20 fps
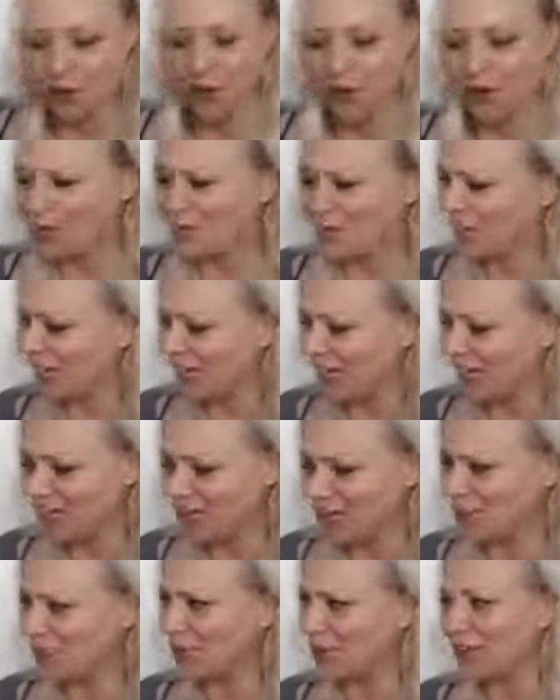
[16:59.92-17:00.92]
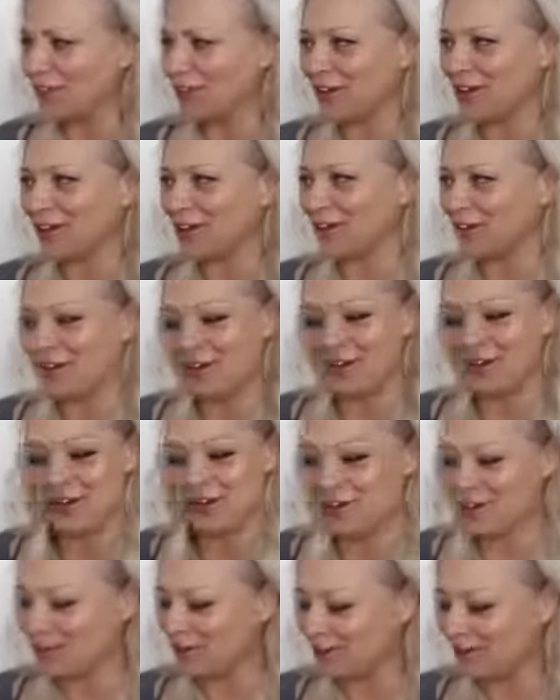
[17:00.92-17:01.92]
Perfect. No.
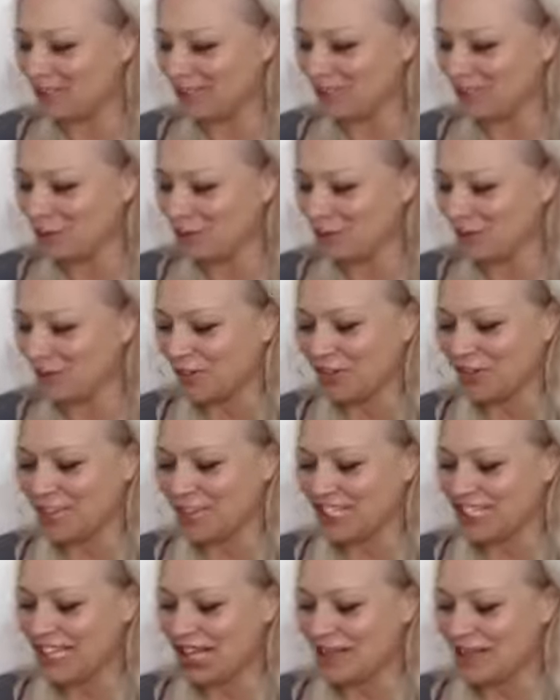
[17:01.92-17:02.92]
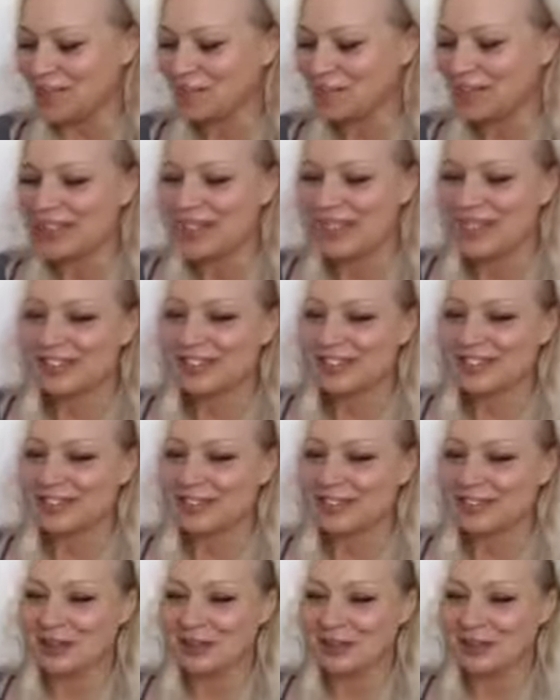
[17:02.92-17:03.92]
This is perfect. Yeah.
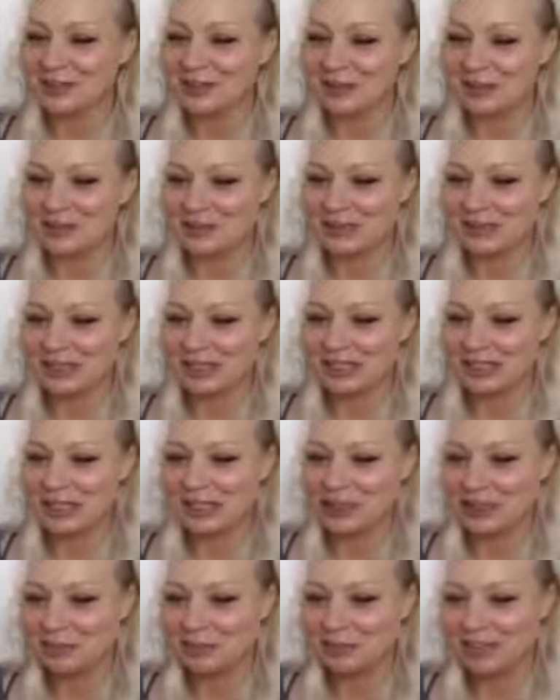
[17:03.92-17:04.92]
So I'm just want to a